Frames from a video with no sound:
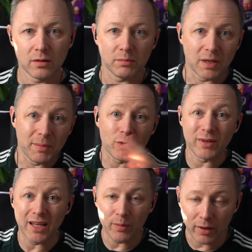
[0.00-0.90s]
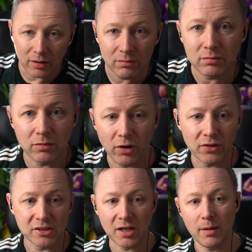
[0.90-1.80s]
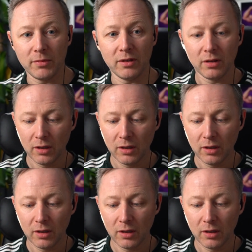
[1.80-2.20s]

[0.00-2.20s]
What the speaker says: I'm in the middle of nowhere. Nothing's happening.